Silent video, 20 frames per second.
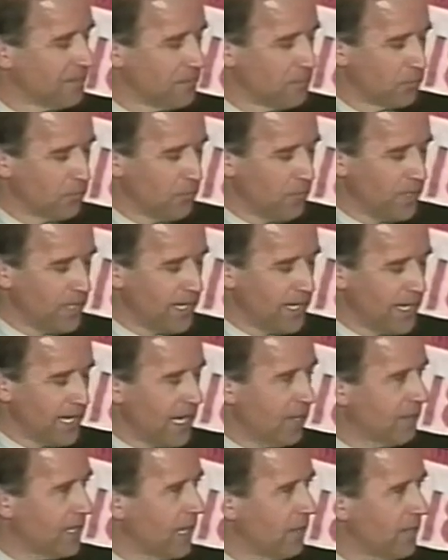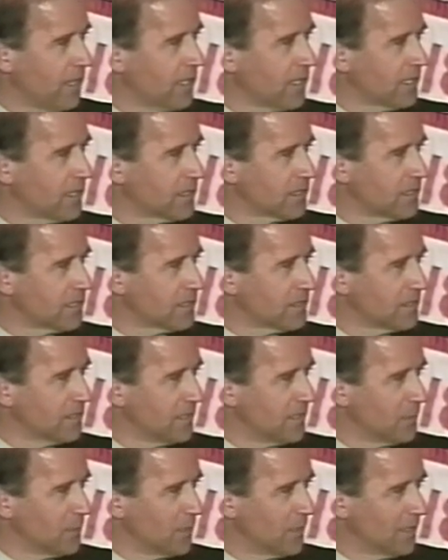pointing out how inconsistent
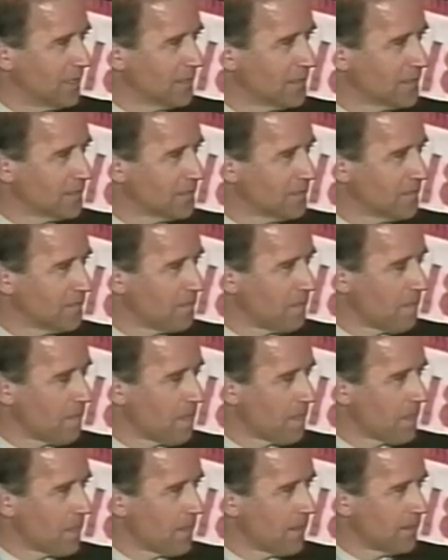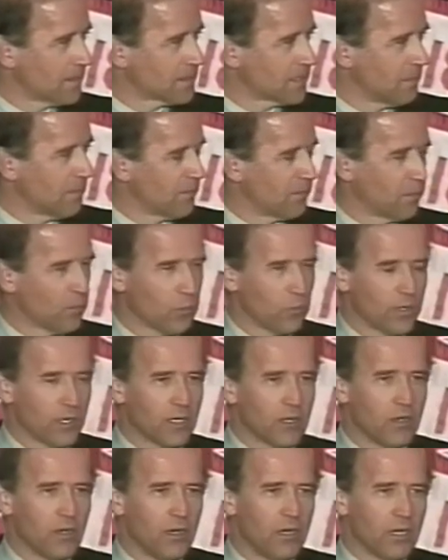he was. Some of you will
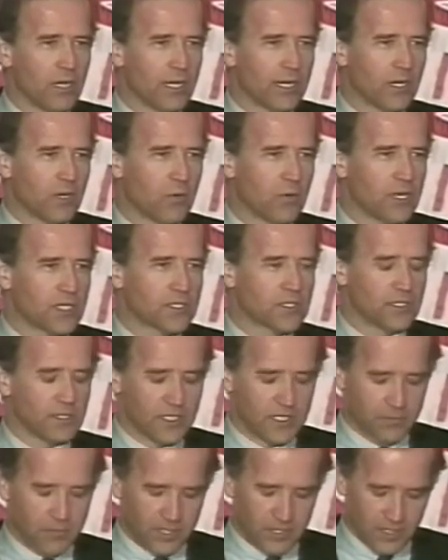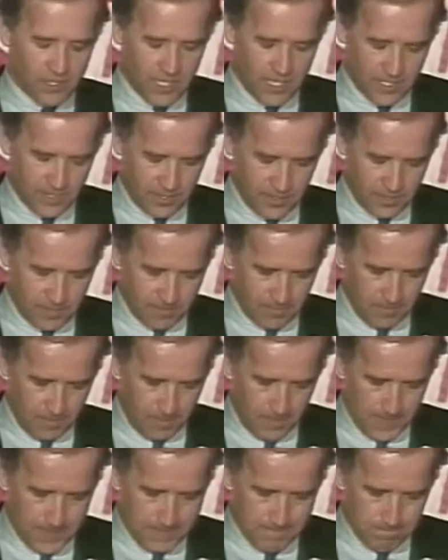recall I questioned him at length
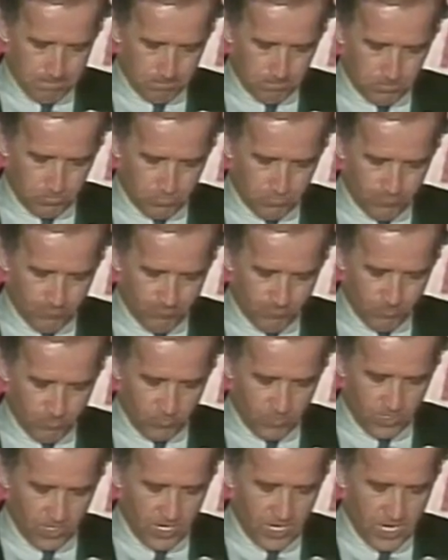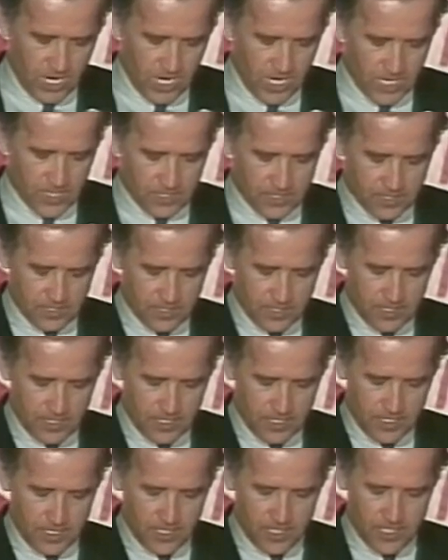on
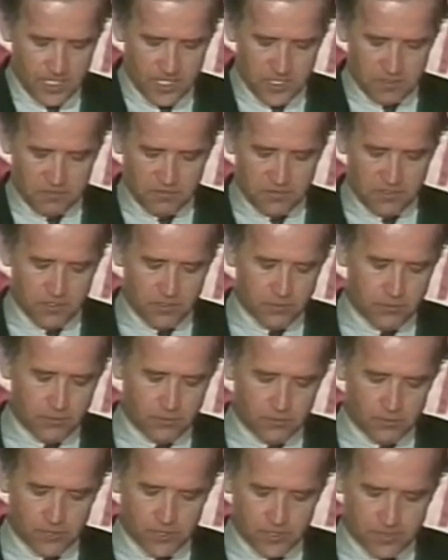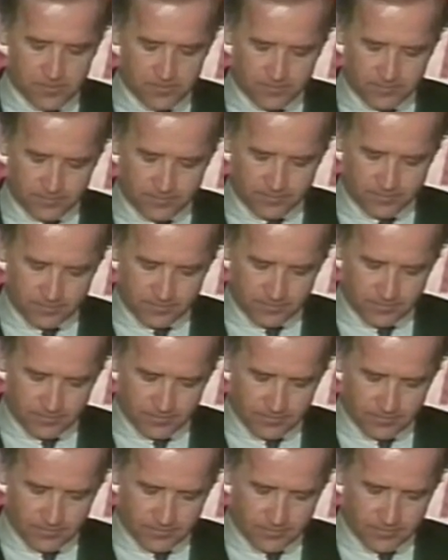his views
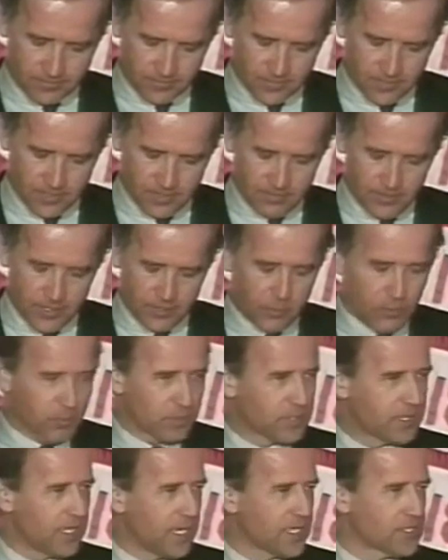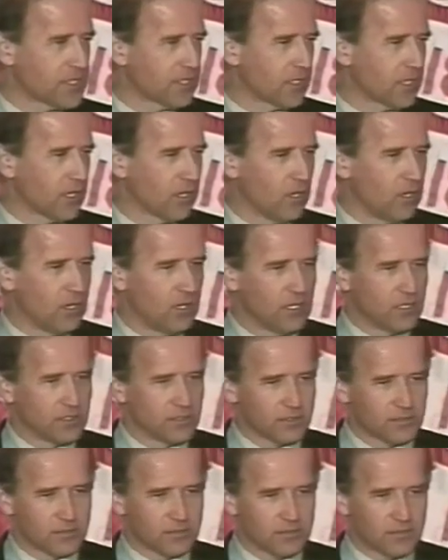of the Equal Protection Clause
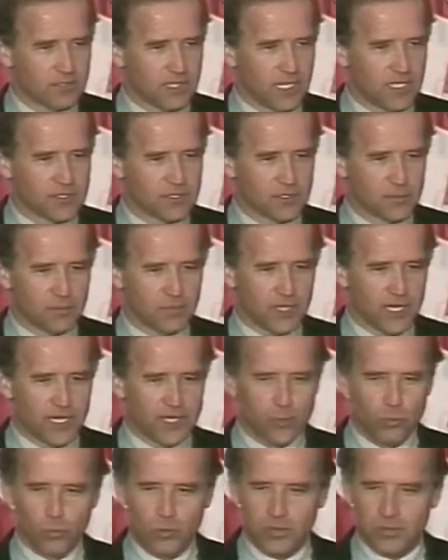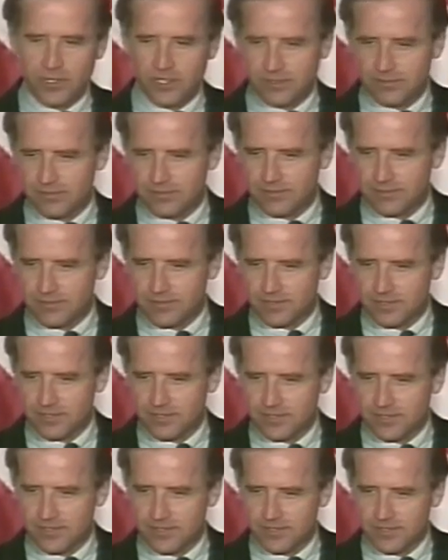as it applied to women,
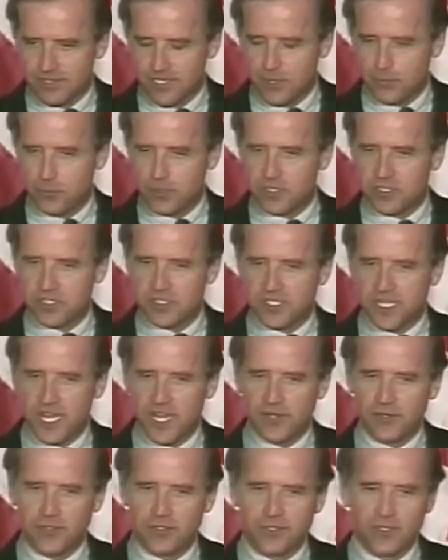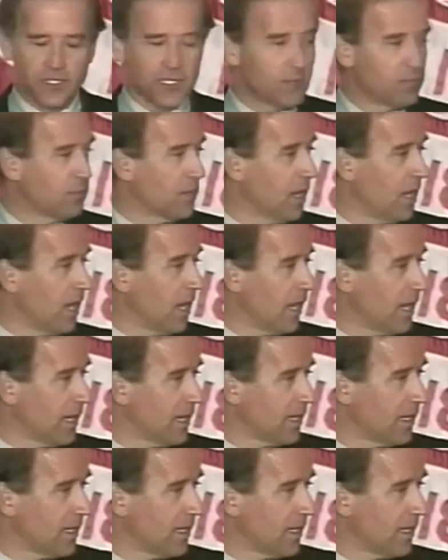and which standard did he apply?